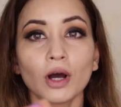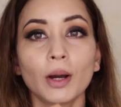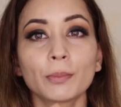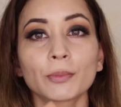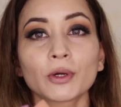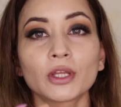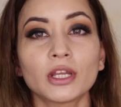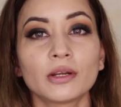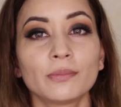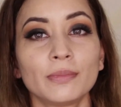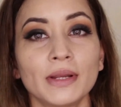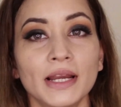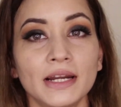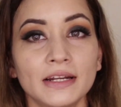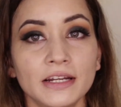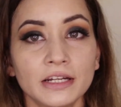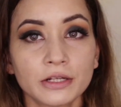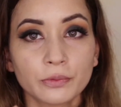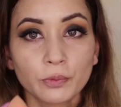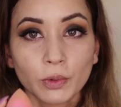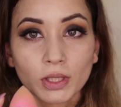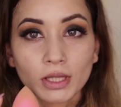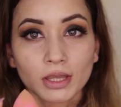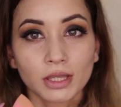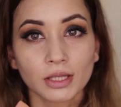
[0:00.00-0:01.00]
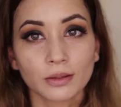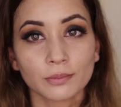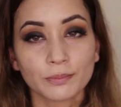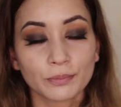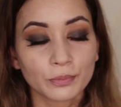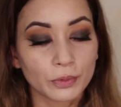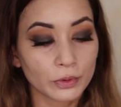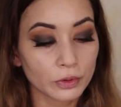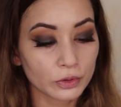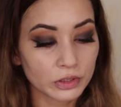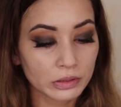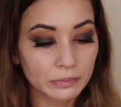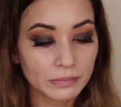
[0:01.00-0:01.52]
I'm gonna blend it with the
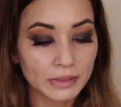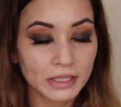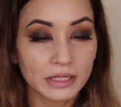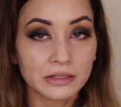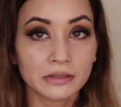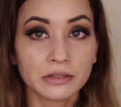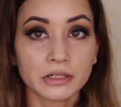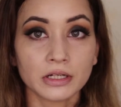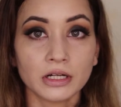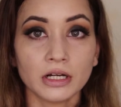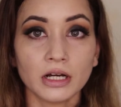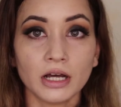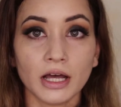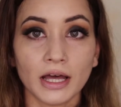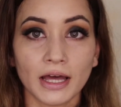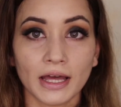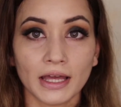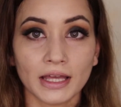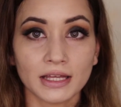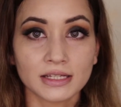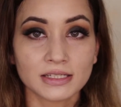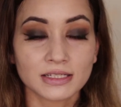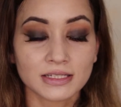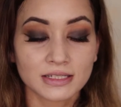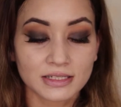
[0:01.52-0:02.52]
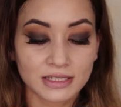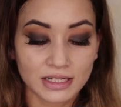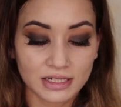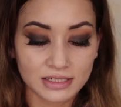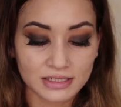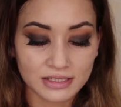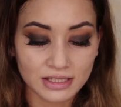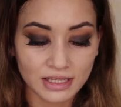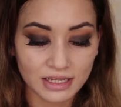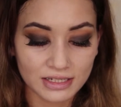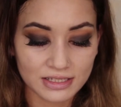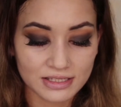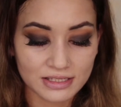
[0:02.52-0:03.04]
beauty blender and
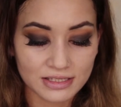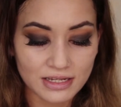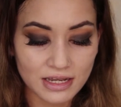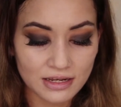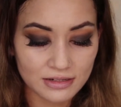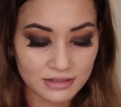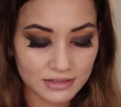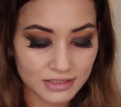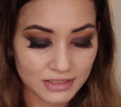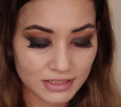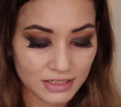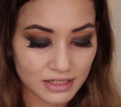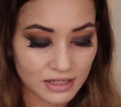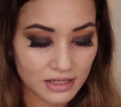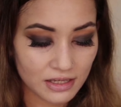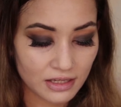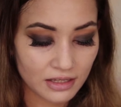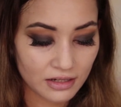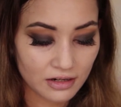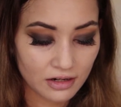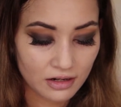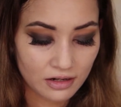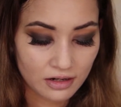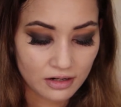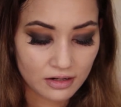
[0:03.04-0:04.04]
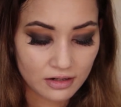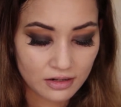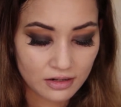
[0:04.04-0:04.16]
let's get started.